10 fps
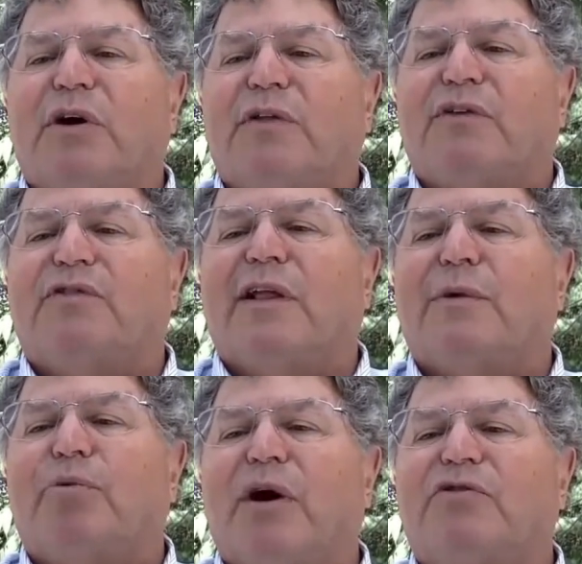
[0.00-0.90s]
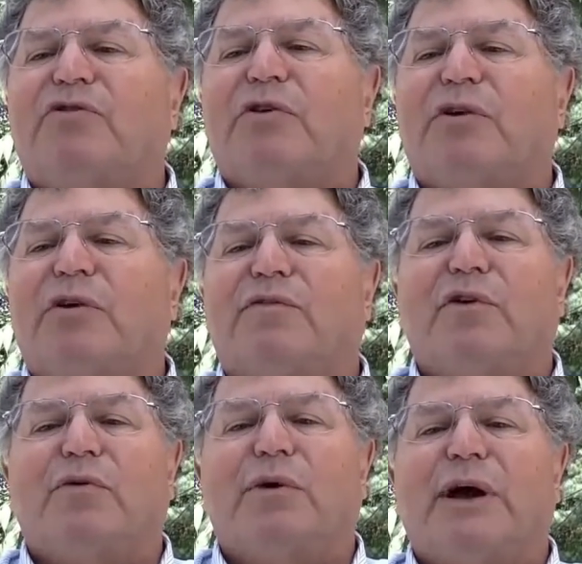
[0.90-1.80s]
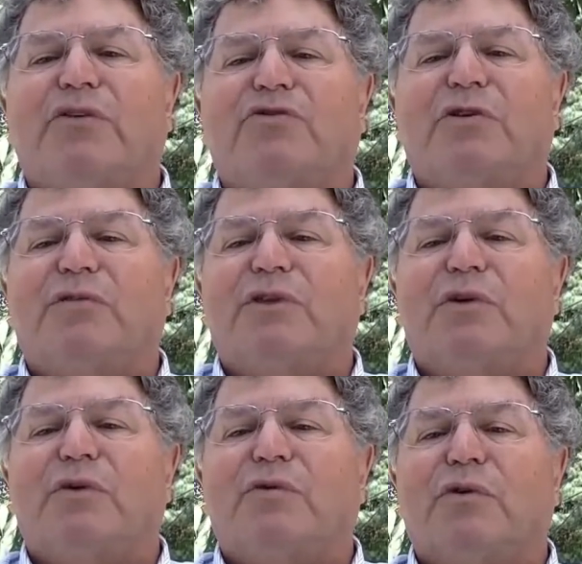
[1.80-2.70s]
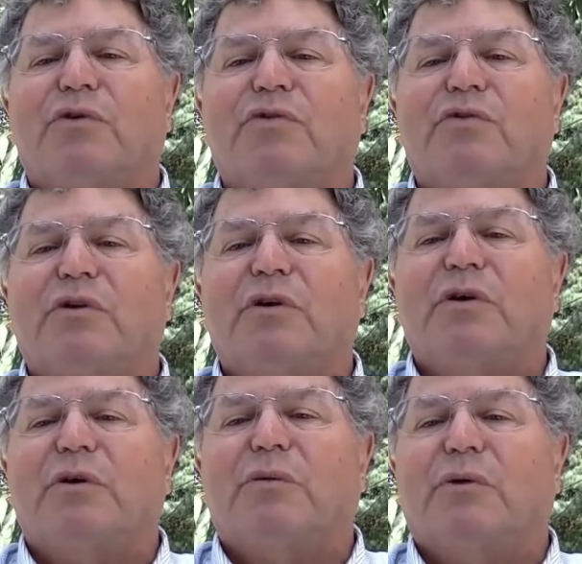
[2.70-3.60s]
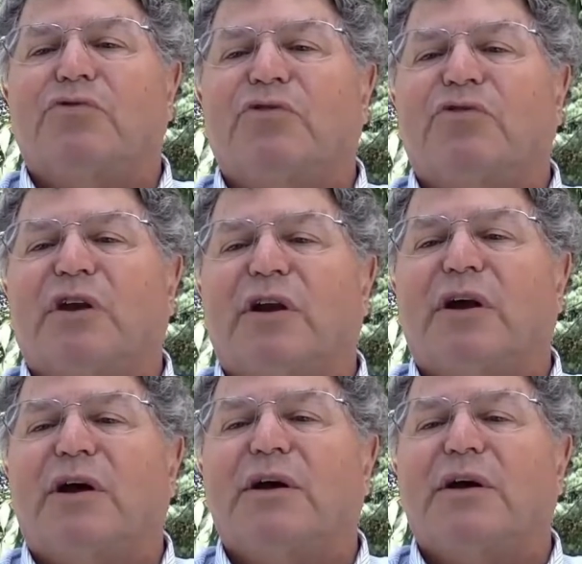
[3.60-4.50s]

the celebration of the creation of the universe, Rosh Hashanah,